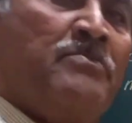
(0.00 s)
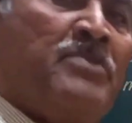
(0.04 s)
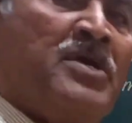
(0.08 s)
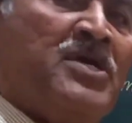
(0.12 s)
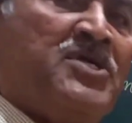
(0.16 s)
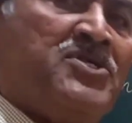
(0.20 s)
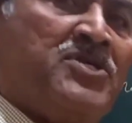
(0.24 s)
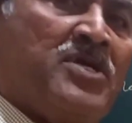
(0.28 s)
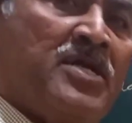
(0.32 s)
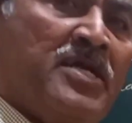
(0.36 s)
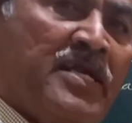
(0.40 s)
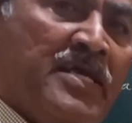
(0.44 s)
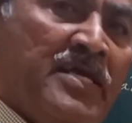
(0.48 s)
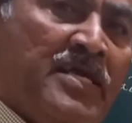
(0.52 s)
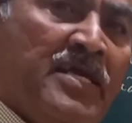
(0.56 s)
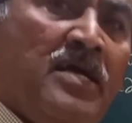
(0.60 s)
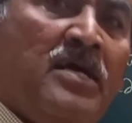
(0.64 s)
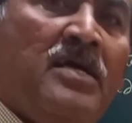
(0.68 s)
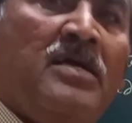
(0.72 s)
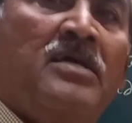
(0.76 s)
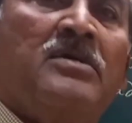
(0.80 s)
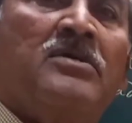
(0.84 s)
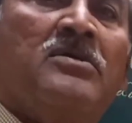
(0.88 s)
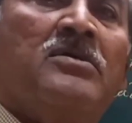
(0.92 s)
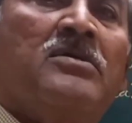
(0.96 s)
M.H.
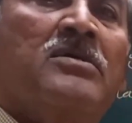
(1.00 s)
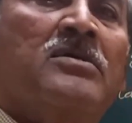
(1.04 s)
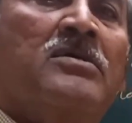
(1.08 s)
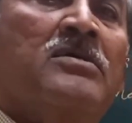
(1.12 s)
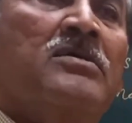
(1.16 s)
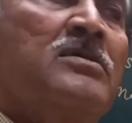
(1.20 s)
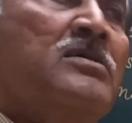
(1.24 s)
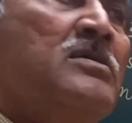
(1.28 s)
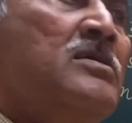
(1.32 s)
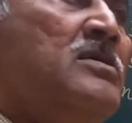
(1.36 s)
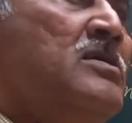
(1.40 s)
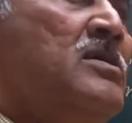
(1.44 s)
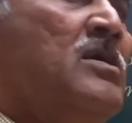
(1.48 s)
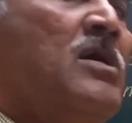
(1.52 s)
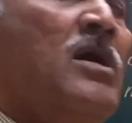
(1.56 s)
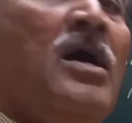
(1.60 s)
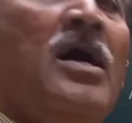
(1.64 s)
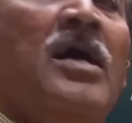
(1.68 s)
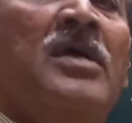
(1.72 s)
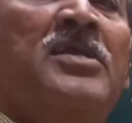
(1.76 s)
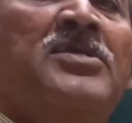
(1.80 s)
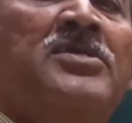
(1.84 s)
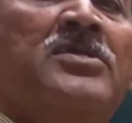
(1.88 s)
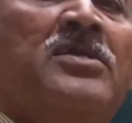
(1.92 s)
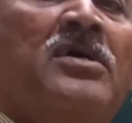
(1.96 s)
Annaya,
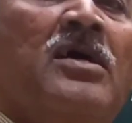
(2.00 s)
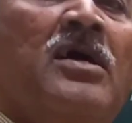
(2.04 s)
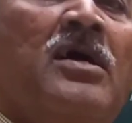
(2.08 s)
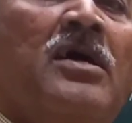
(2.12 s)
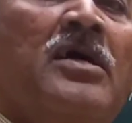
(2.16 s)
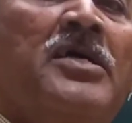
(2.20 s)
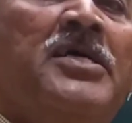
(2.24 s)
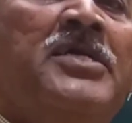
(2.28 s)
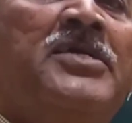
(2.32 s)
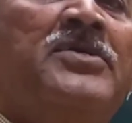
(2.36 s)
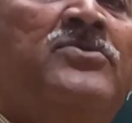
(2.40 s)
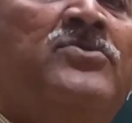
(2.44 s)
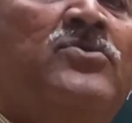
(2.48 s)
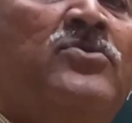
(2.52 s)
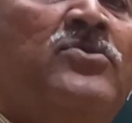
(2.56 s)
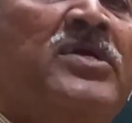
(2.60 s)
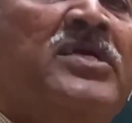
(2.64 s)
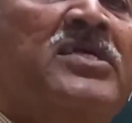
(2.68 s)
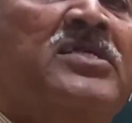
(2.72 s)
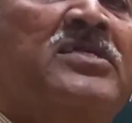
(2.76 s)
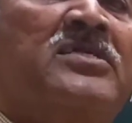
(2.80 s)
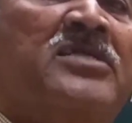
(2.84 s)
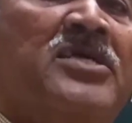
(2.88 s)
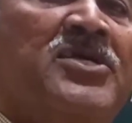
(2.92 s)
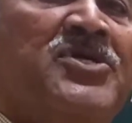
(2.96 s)
and in
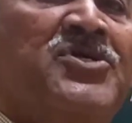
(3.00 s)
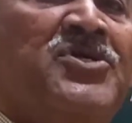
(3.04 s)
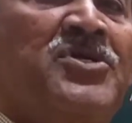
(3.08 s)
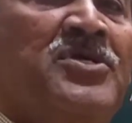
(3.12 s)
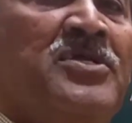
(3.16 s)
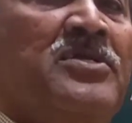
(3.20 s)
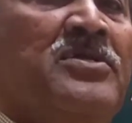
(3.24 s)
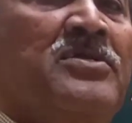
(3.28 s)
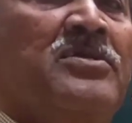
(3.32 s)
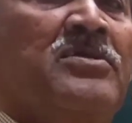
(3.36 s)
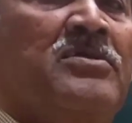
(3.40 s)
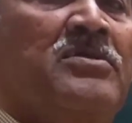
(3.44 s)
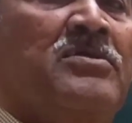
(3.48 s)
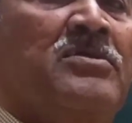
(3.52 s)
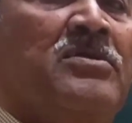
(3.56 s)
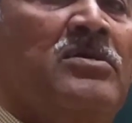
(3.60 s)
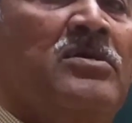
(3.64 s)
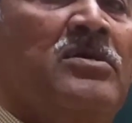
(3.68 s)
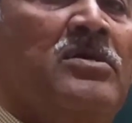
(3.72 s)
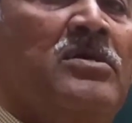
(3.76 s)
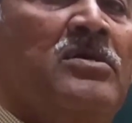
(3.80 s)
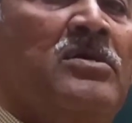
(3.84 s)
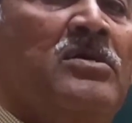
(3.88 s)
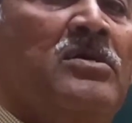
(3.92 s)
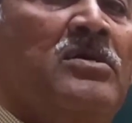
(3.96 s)
today's session
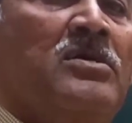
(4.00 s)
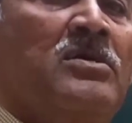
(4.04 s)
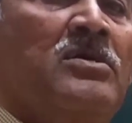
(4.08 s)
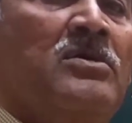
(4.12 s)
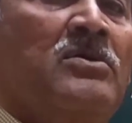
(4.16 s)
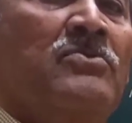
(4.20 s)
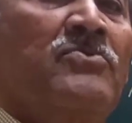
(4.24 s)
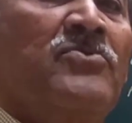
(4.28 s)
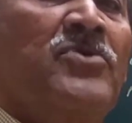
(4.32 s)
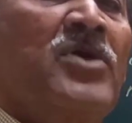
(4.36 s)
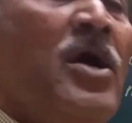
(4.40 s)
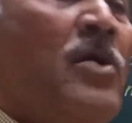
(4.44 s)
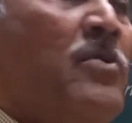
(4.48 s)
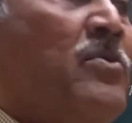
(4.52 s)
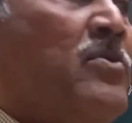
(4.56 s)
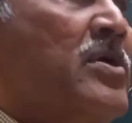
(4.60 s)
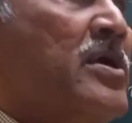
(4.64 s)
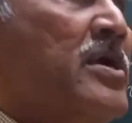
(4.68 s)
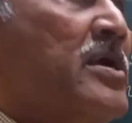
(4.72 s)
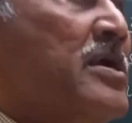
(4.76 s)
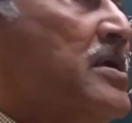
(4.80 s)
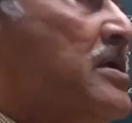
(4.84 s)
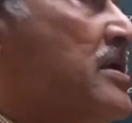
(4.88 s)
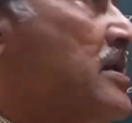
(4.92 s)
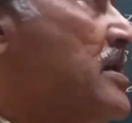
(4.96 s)
we have
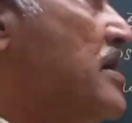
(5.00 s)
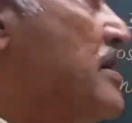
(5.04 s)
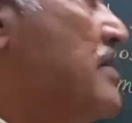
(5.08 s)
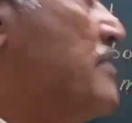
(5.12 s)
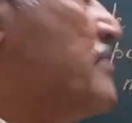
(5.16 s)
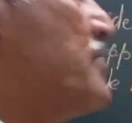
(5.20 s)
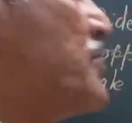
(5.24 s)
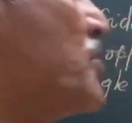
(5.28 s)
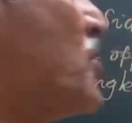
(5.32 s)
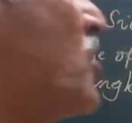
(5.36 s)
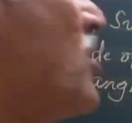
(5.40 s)
a